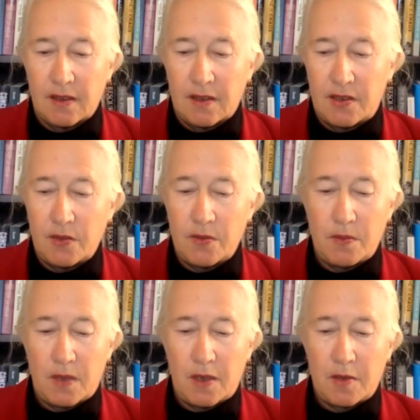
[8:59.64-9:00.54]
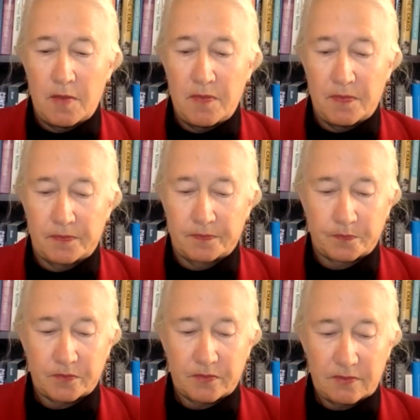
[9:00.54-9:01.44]
So um,
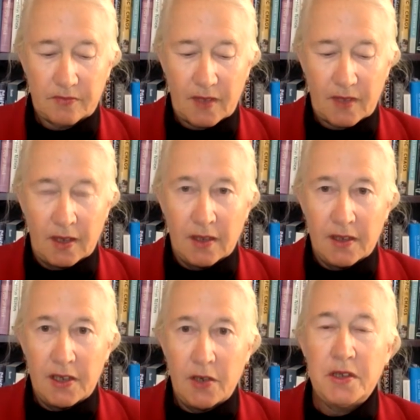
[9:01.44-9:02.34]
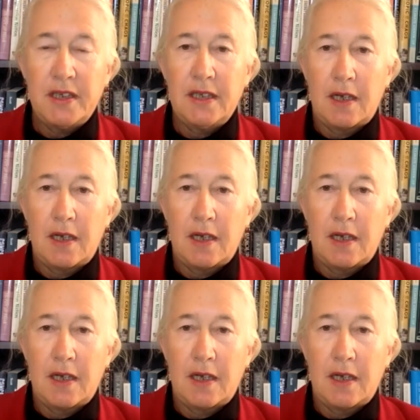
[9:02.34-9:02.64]
the only